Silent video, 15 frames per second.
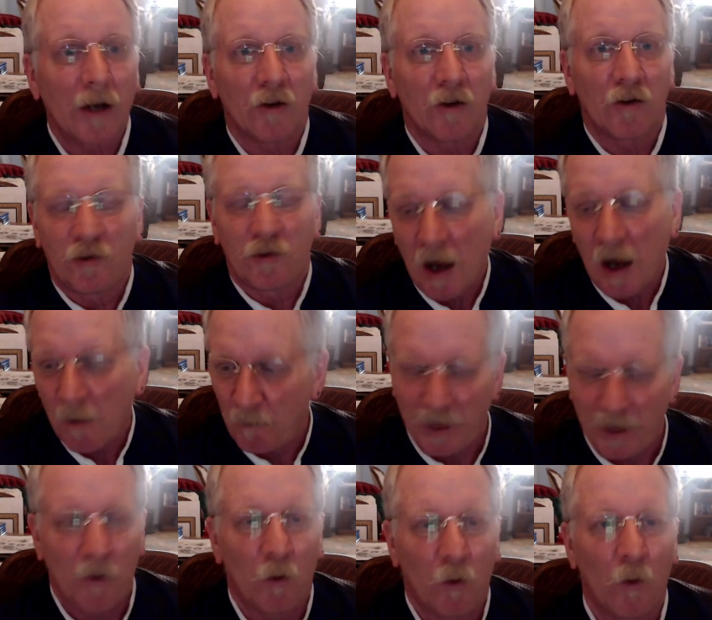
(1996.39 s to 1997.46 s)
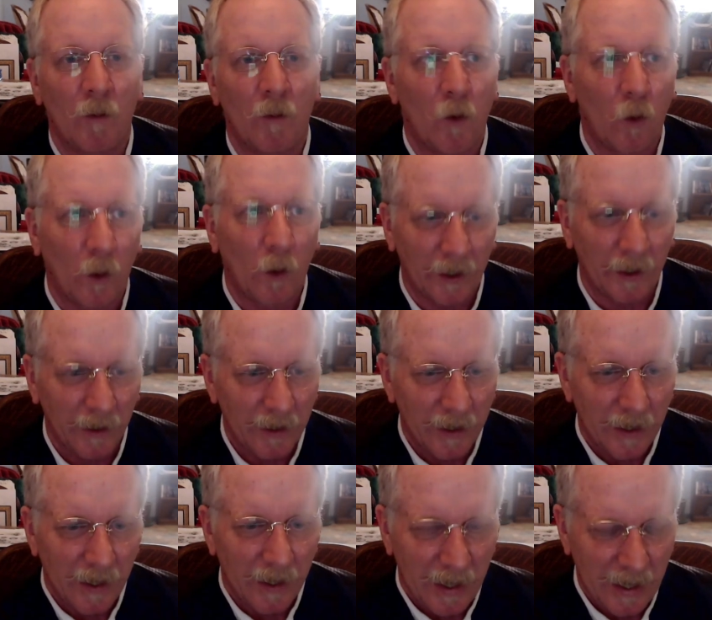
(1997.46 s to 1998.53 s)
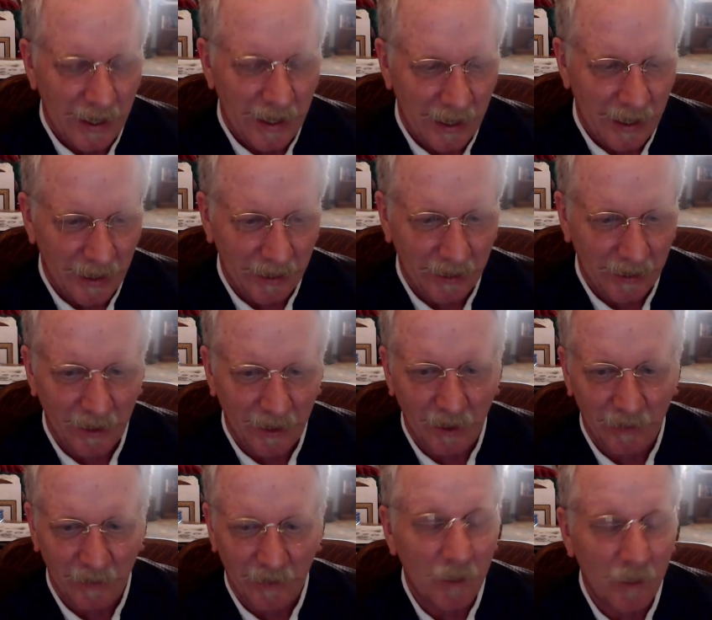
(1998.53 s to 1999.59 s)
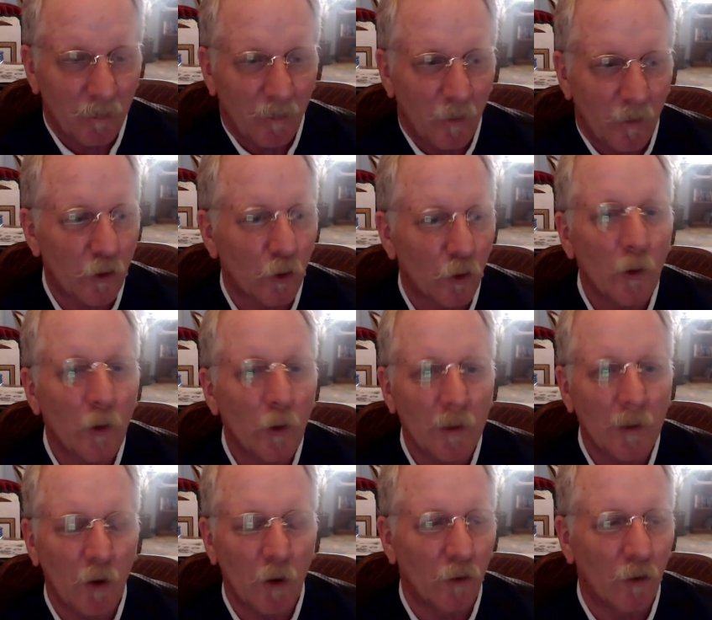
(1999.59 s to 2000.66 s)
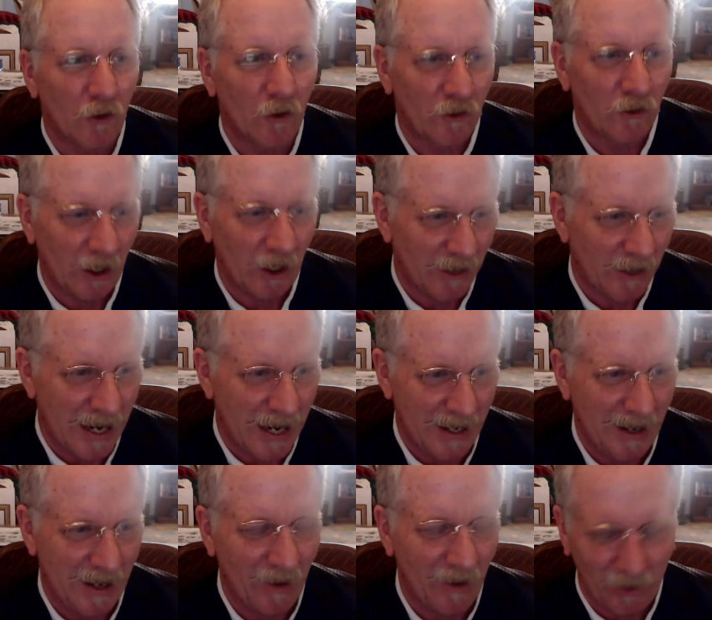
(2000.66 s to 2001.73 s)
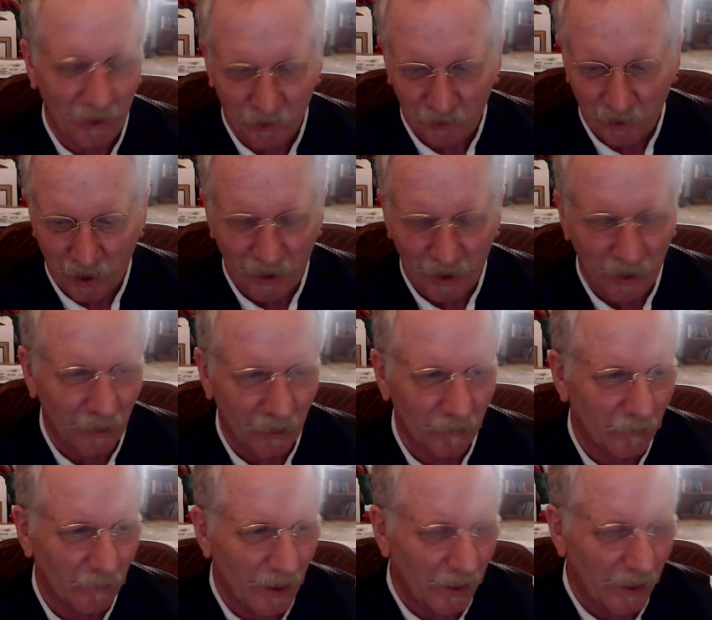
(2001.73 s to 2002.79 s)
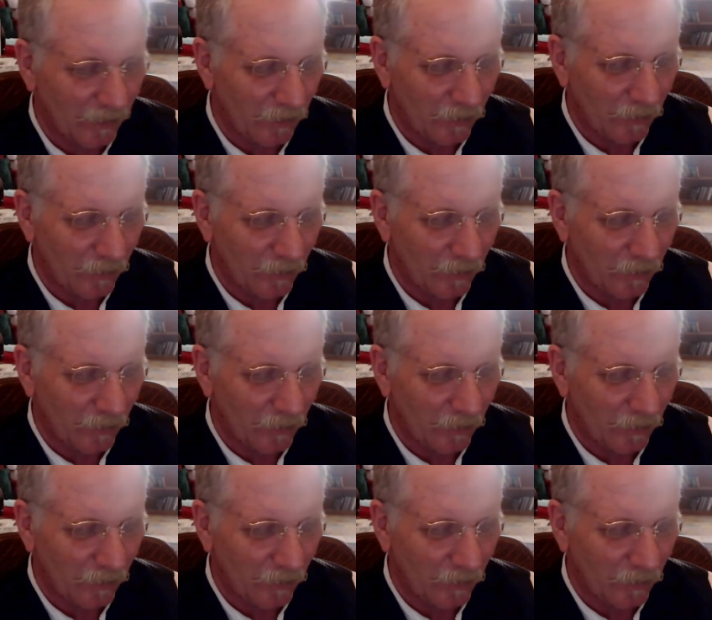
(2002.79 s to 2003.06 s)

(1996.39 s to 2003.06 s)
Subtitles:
to stop them at one point, and they threw him over a staircase, or a